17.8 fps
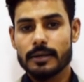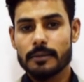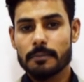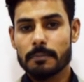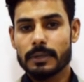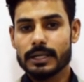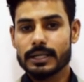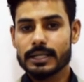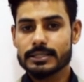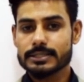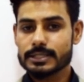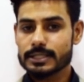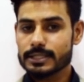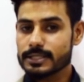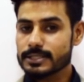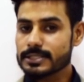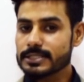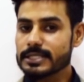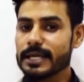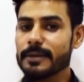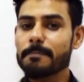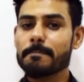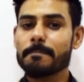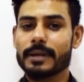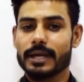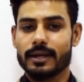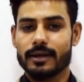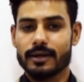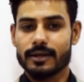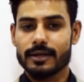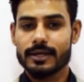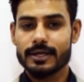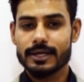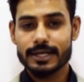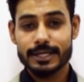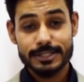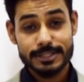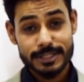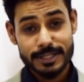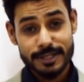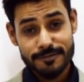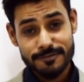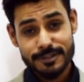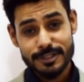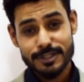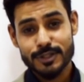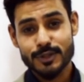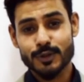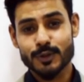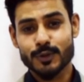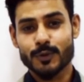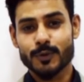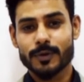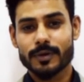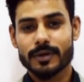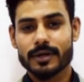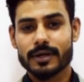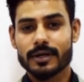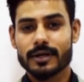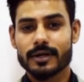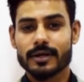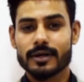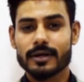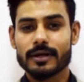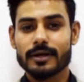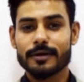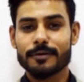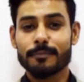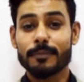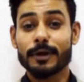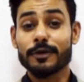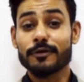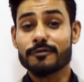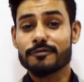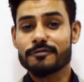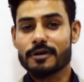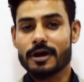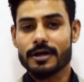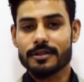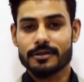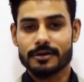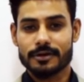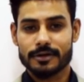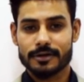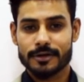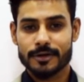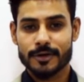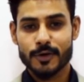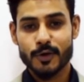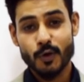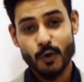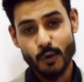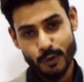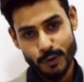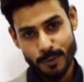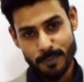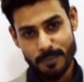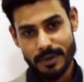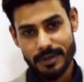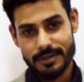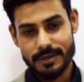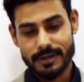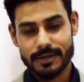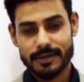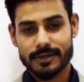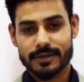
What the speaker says: But let's say the same pen is gifted to you by your father or your mother.